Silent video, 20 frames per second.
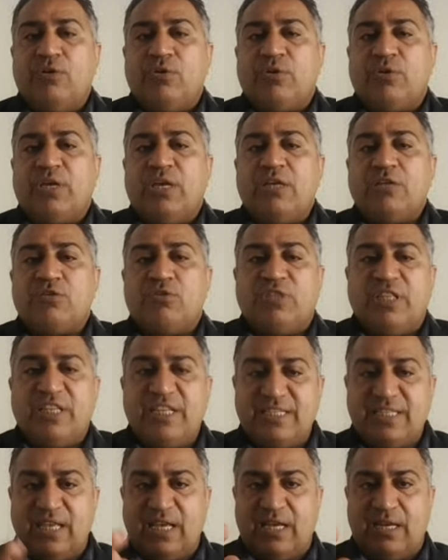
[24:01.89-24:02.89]
Okay, so
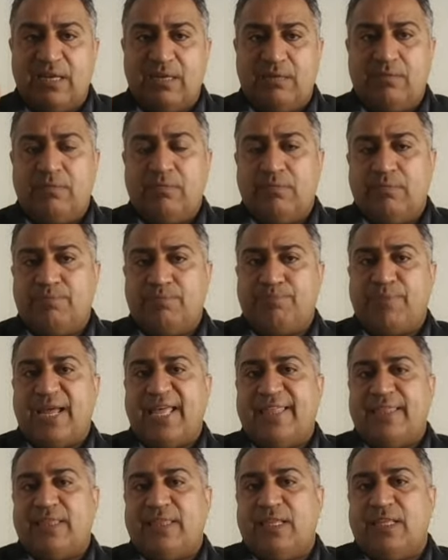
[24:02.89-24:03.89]
these are
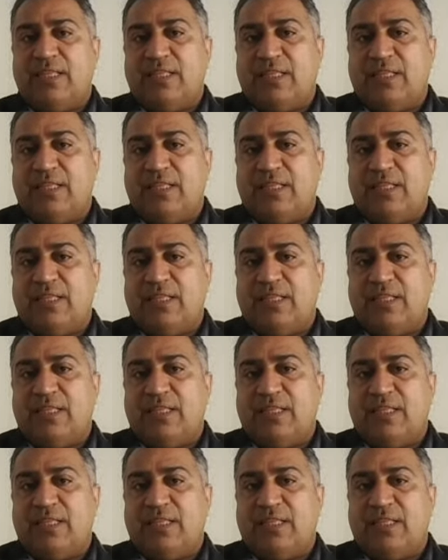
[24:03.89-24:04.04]
attack